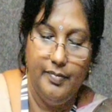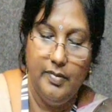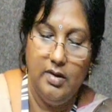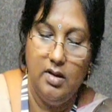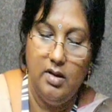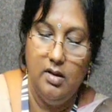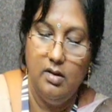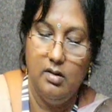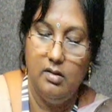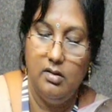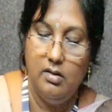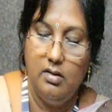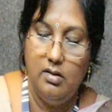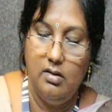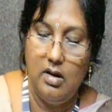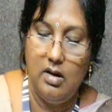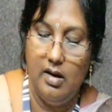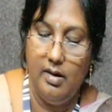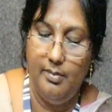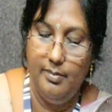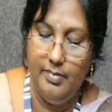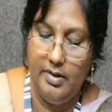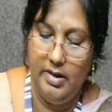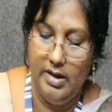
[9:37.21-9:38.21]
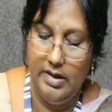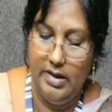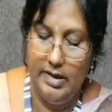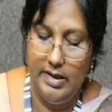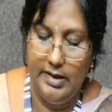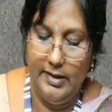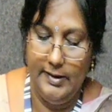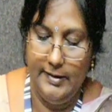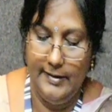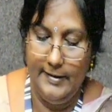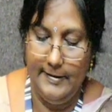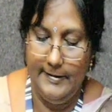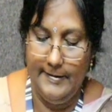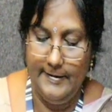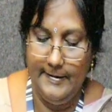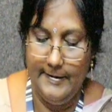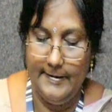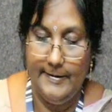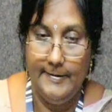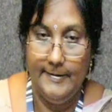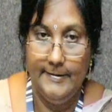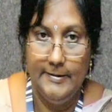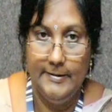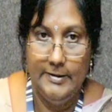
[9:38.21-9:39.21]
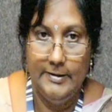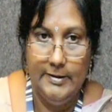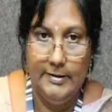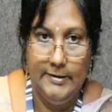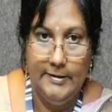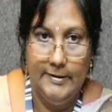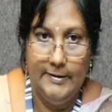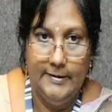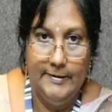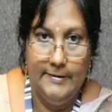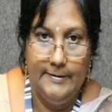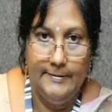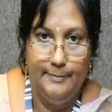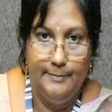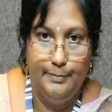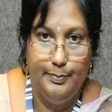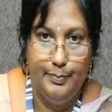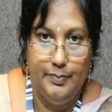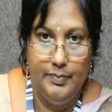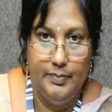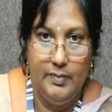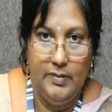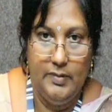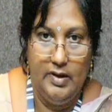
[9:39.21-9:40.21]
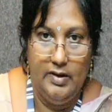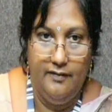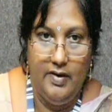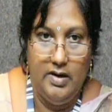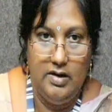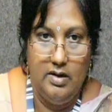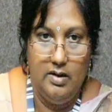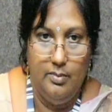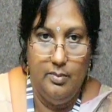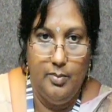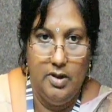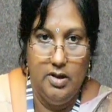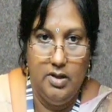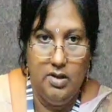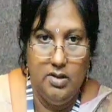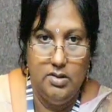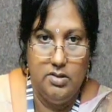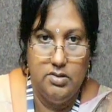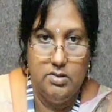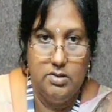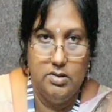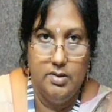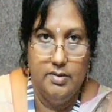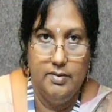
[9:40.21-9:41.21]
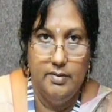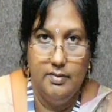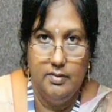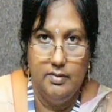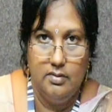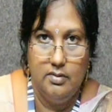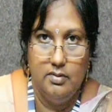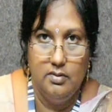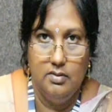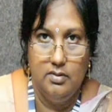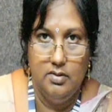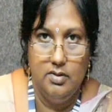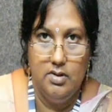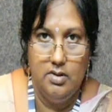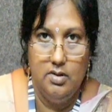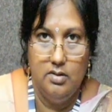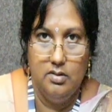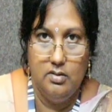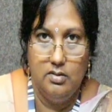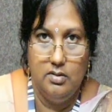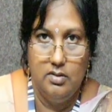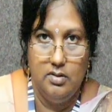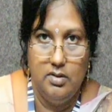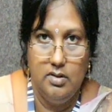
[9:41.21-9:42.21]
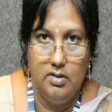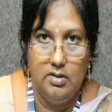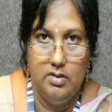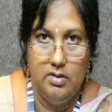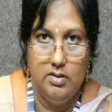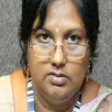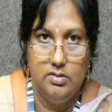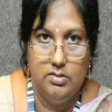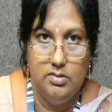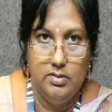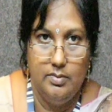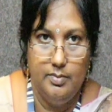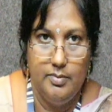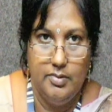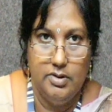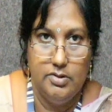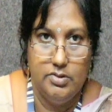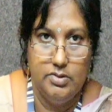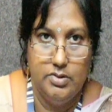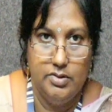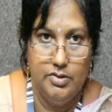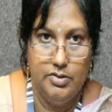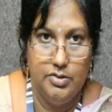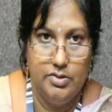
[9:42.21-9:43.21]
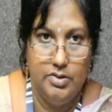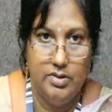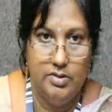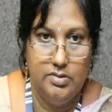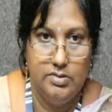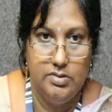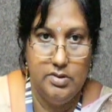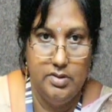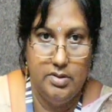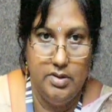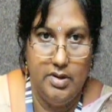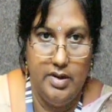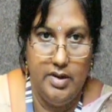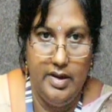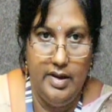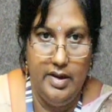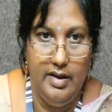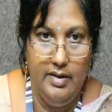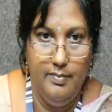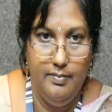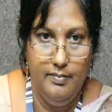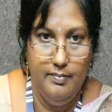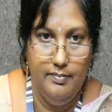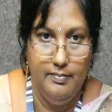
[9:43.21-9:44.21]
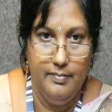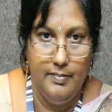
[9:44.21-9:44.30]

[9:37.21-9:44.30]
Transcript: here I am taking wait a minute, here there is some restrictions it came.